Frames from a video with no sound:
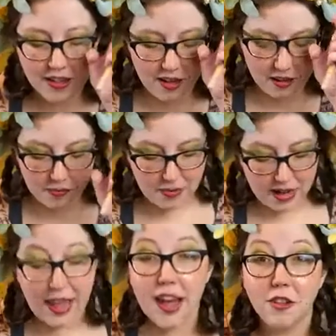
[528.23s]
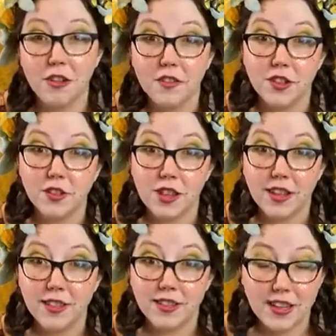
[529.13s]
and how you
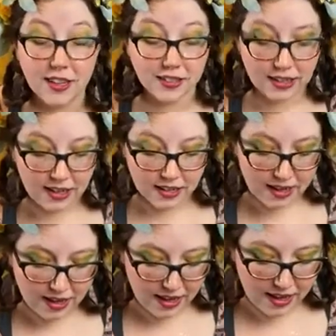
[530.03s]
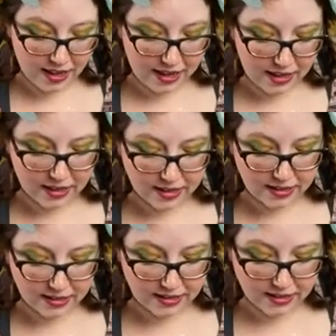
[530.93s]
visualize things,
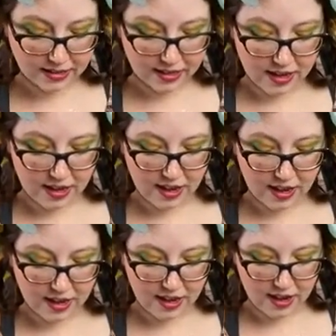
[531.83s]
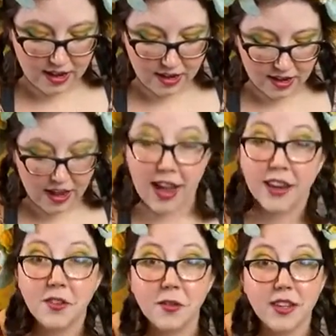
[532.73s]
and I
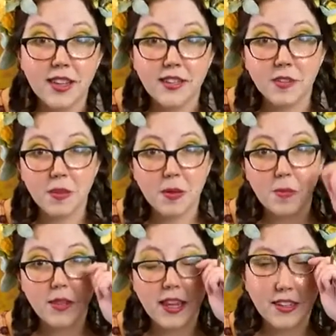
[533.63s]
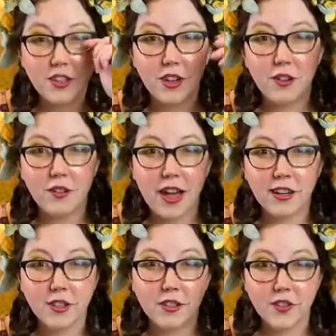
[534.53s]
didn't realize there's people that don't
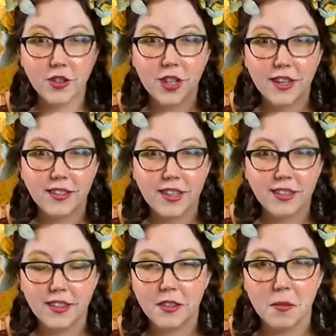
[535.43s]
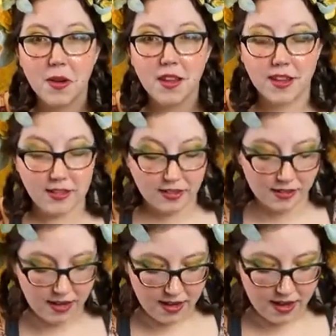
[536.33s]
actually visualize things in their minds.
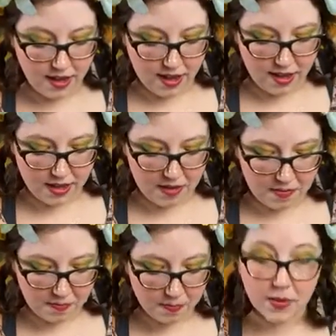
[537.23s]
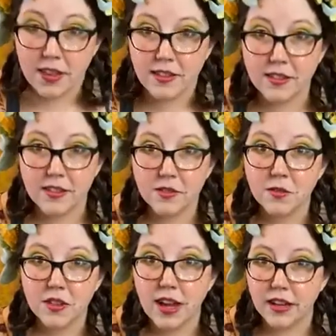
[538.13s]
It's
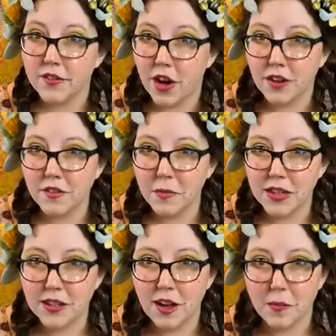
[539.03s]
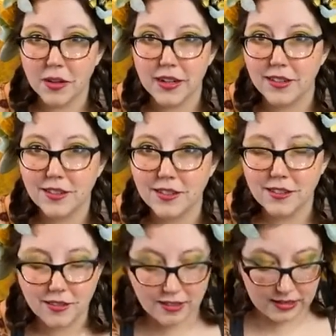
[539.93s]
kind of hard for me to comprehend
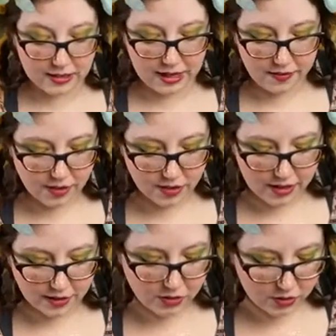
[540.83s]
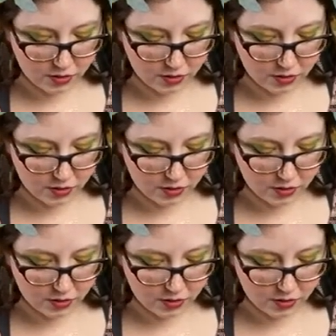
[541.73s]
since I visualize